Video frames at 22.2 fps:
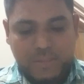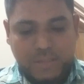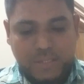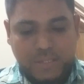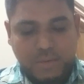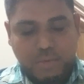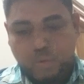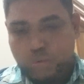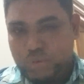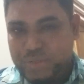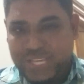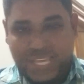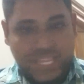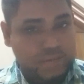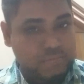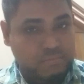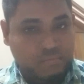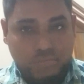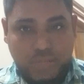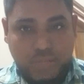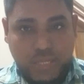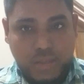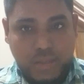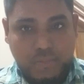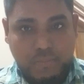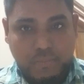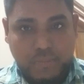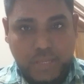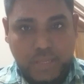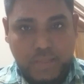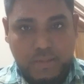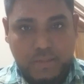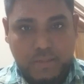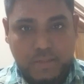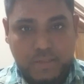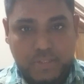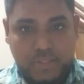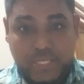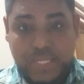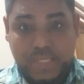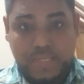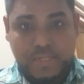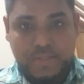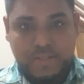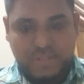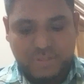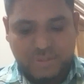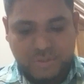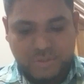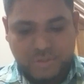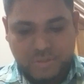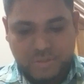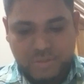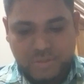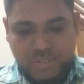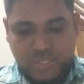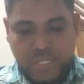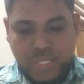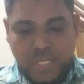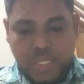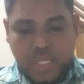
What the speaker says: the court can may take a decisions.